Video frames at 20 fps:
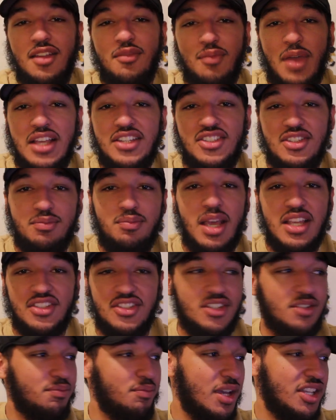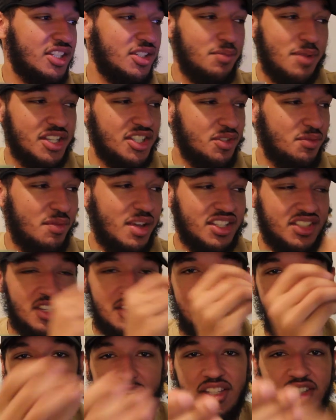Messi, Messi, Messi, Messi,
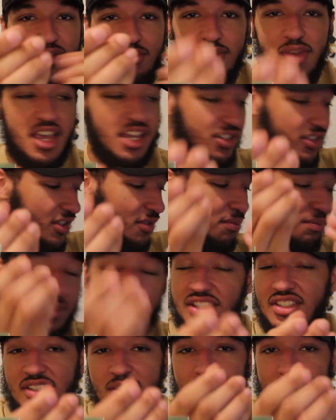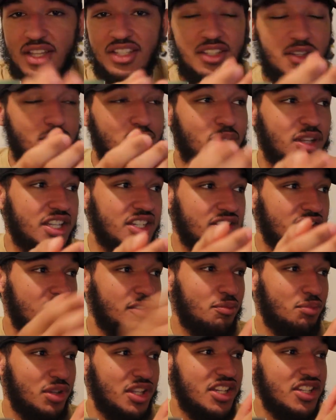Messi, Messi, Messi, Messi, Messi, please,
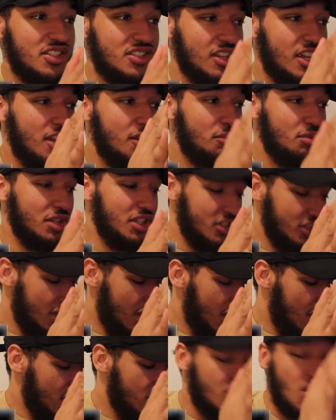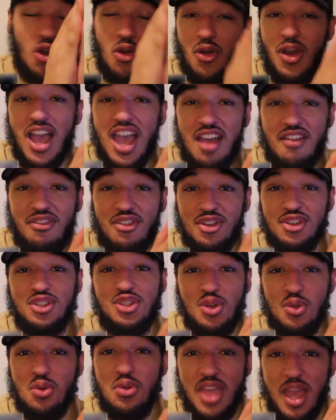please, please. Don't ever
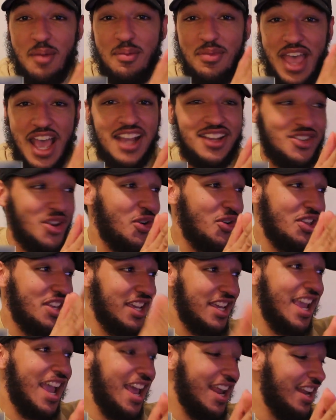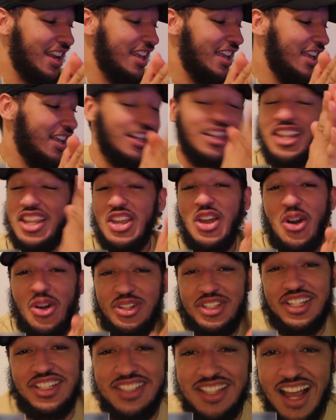do them that dirty again.
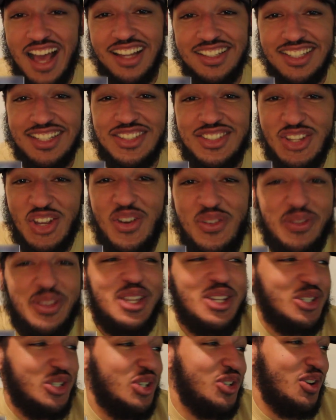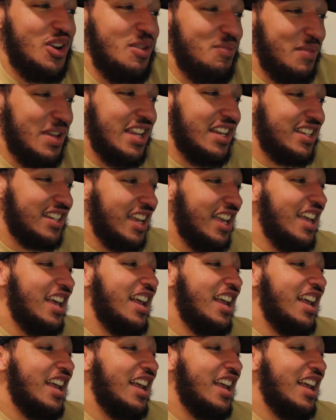Leon does not deserve this treatment.